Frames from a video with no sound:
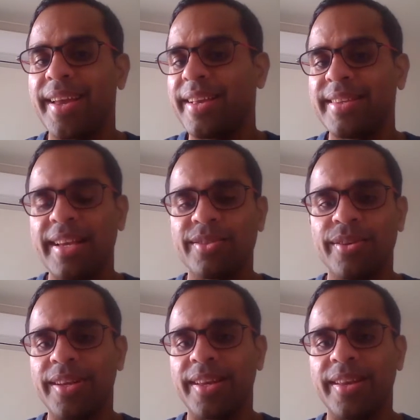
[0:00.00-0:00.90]
It's
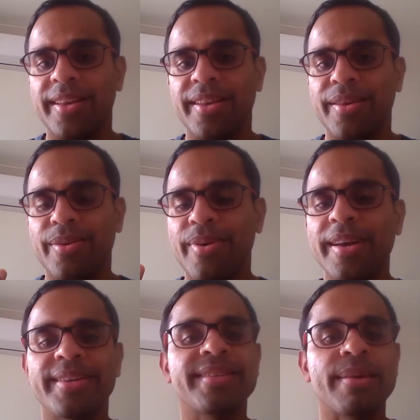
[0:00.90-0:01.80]
actually
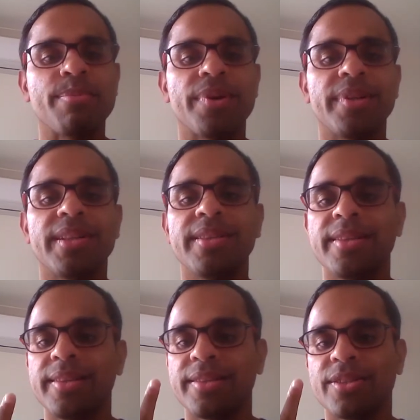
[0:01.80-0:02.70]
quite a simple
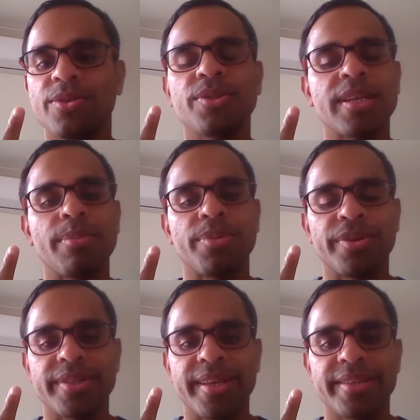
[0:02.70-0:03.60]
two-step
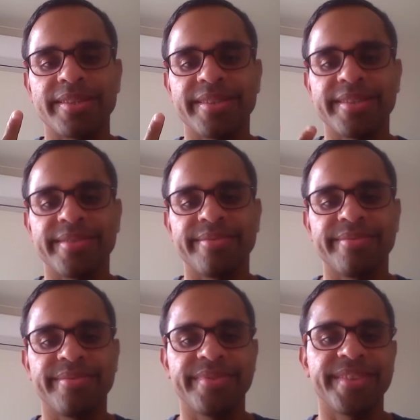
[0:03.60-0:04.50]
process.
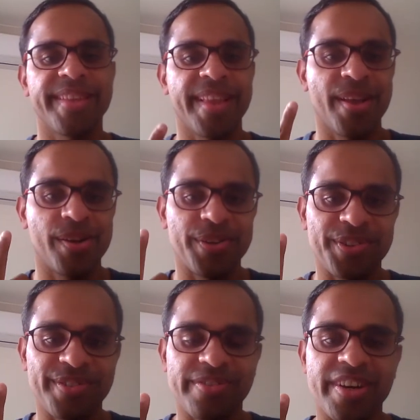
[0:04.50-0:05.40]

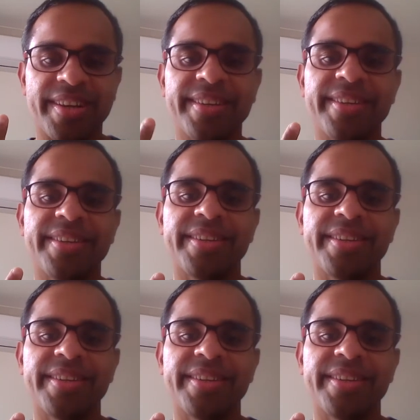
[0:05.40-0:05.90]
One,